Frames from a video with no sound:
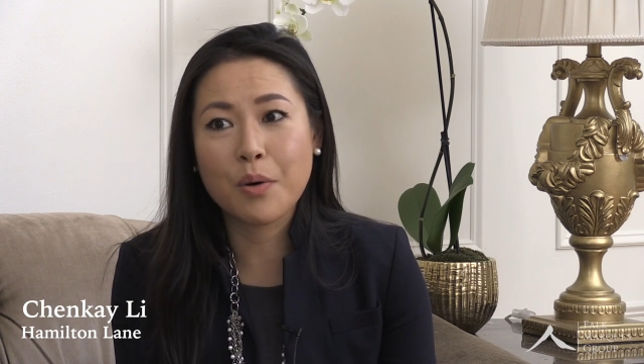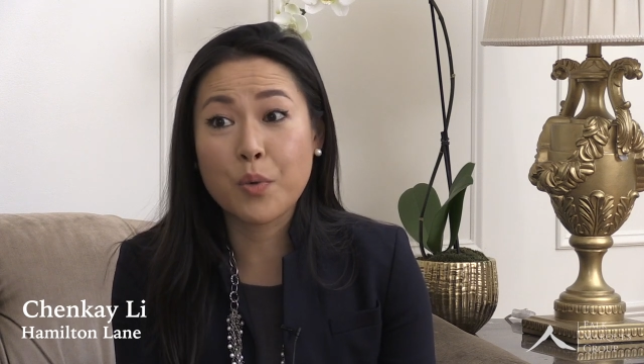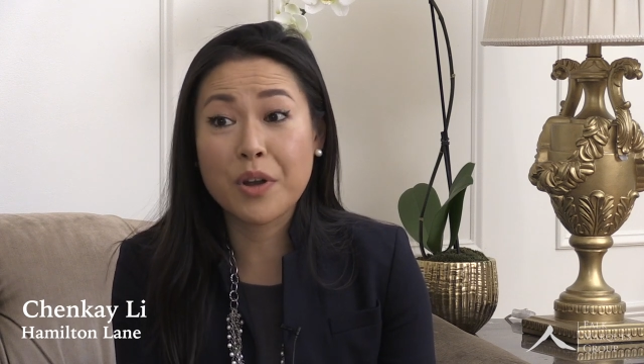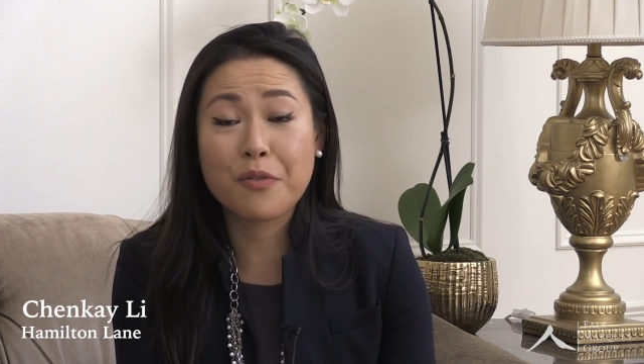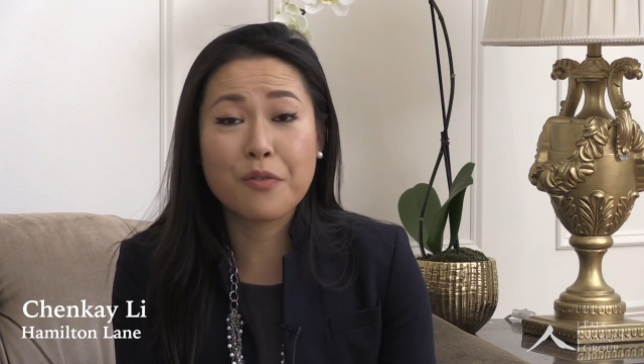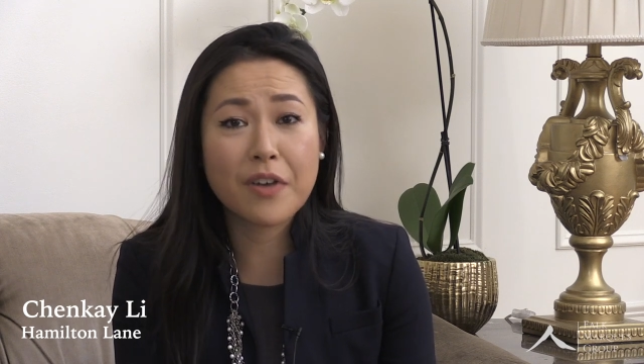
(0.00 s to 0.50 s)

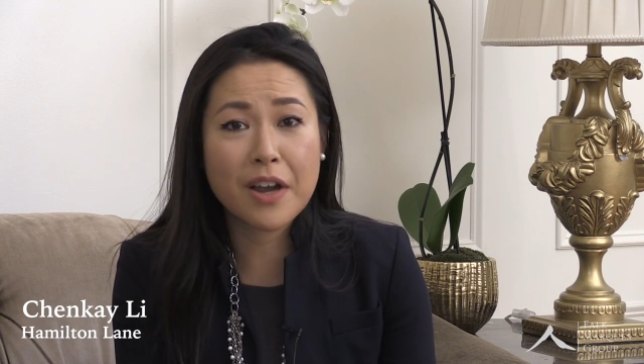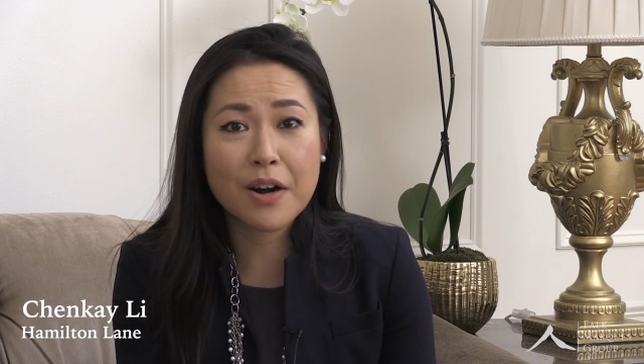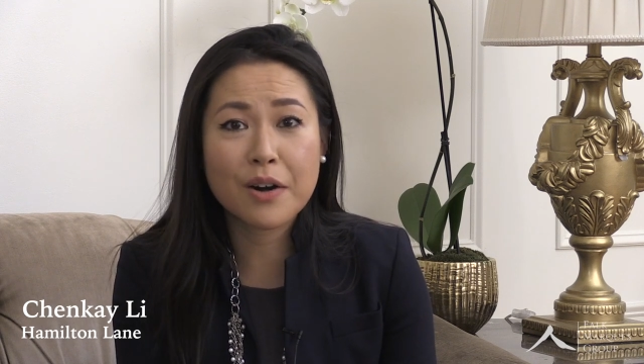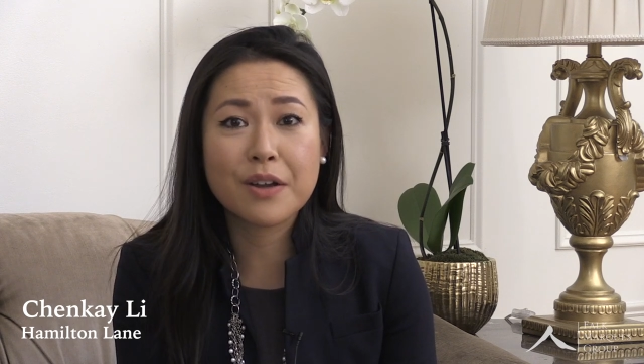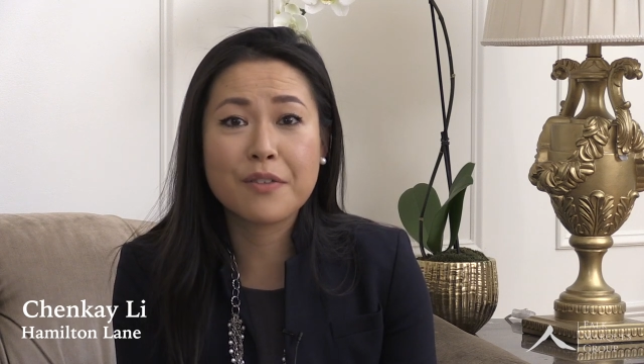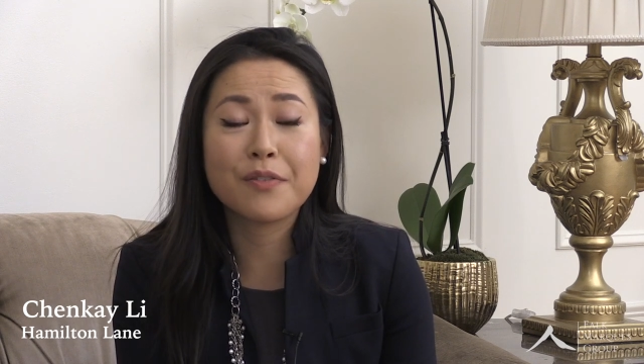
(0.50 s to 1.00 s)
we are
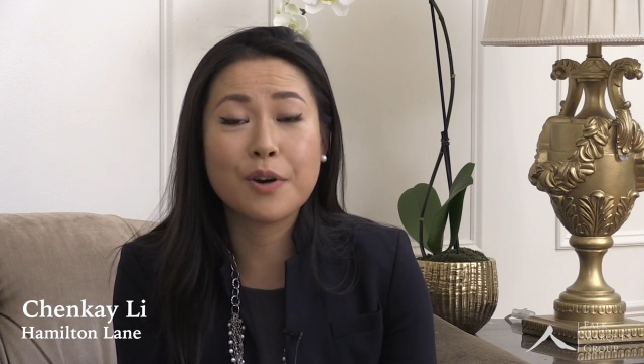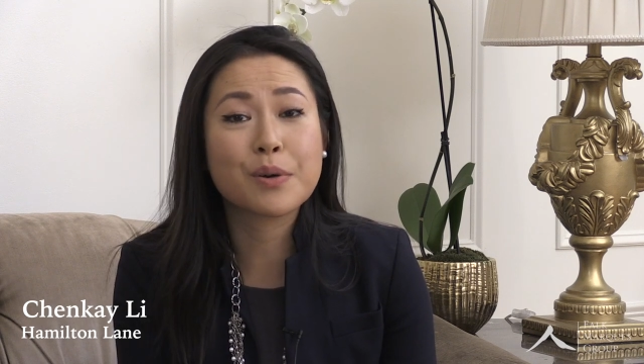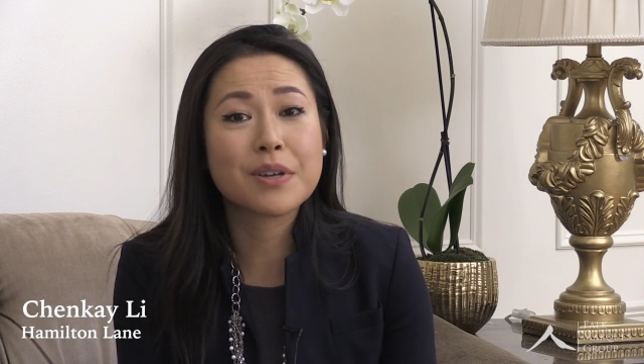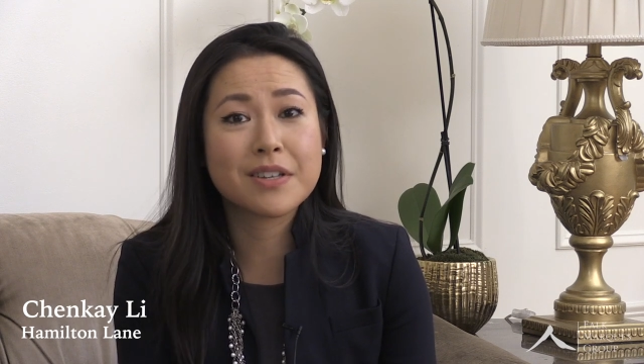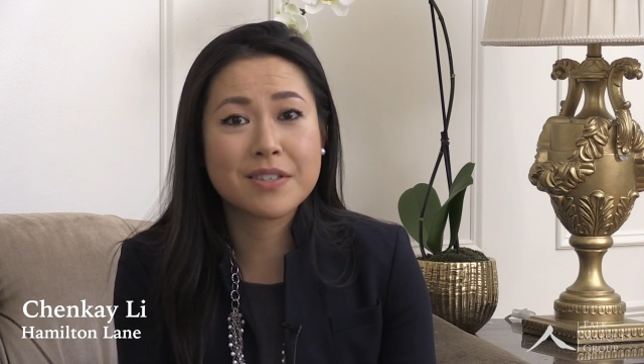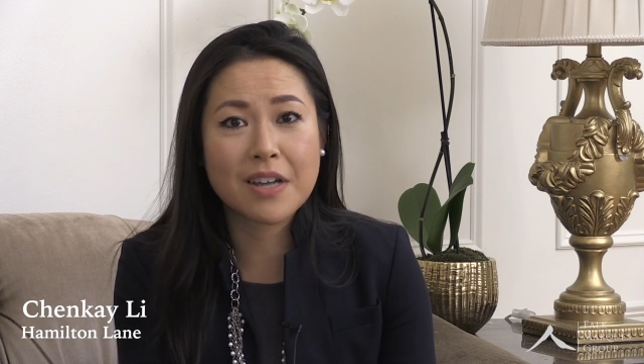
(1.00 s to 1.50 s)
very
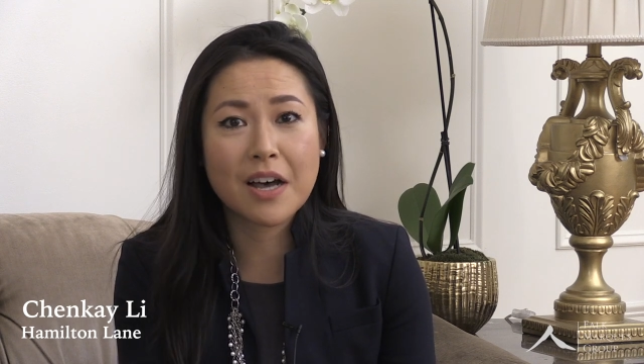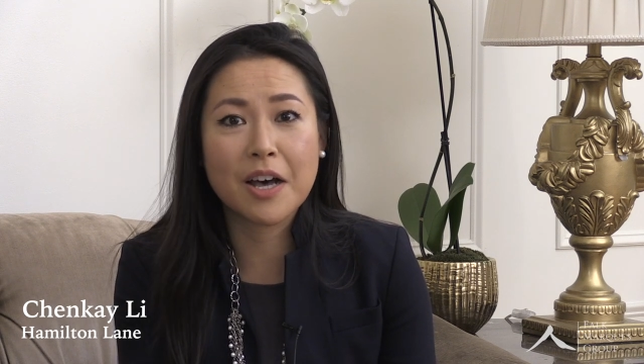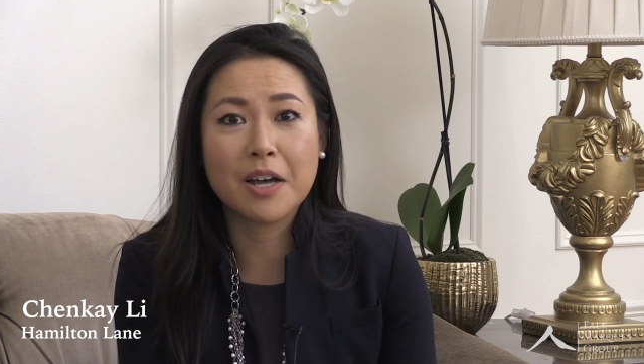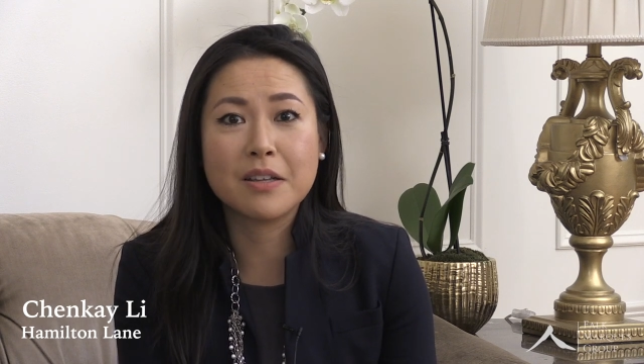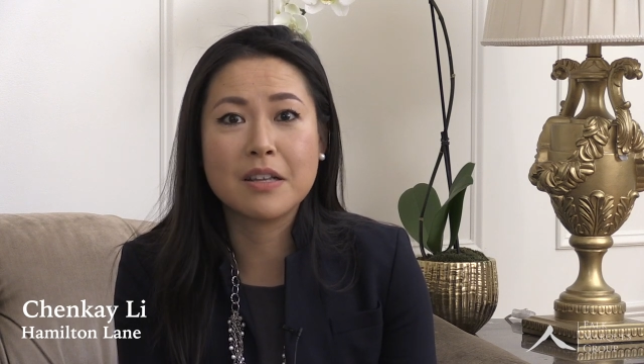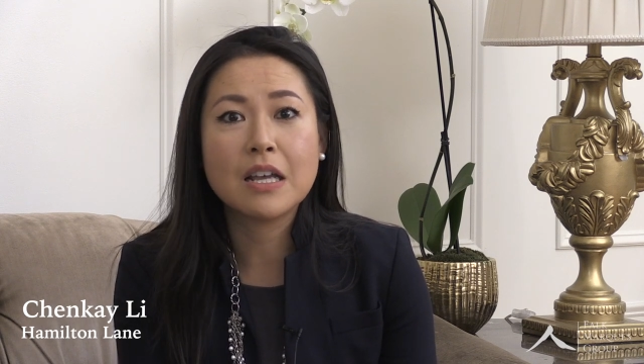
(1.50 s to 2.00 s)
focused
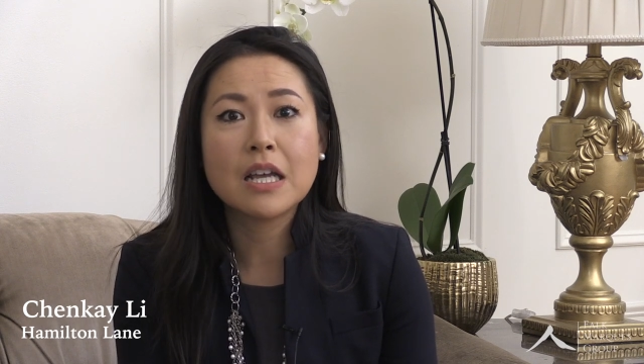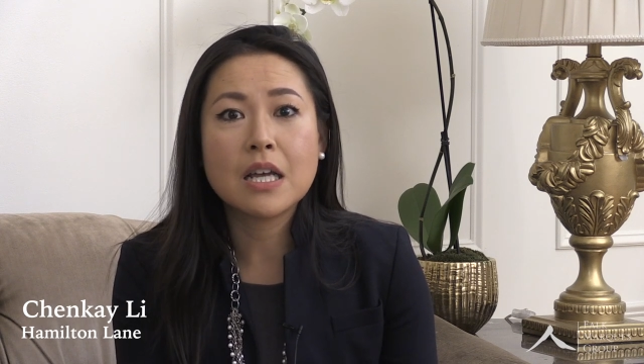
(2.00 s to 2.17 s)
on